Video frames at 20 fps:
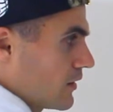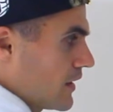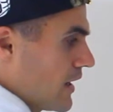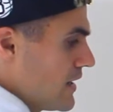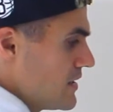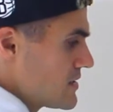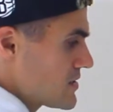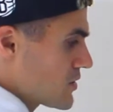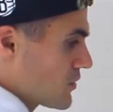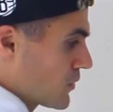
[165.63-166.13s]

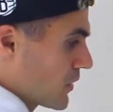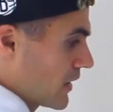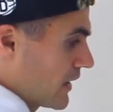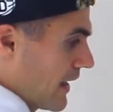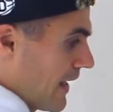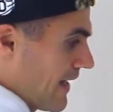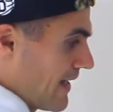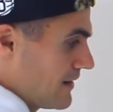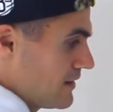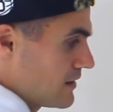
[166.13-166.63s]
Okay, so we're going
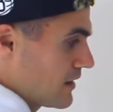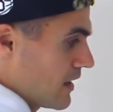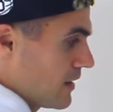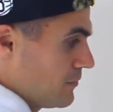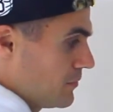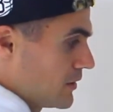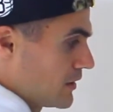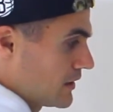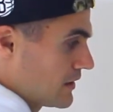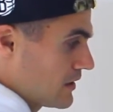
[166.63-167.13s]
to end
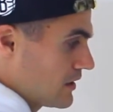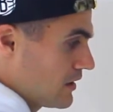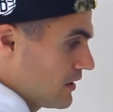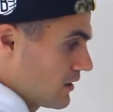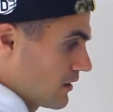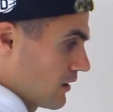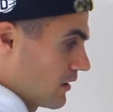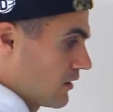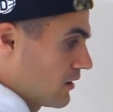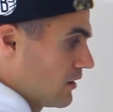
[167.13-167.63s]
up
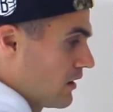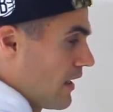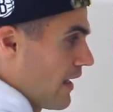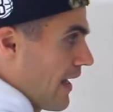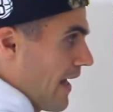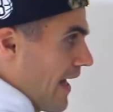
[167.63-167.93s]
here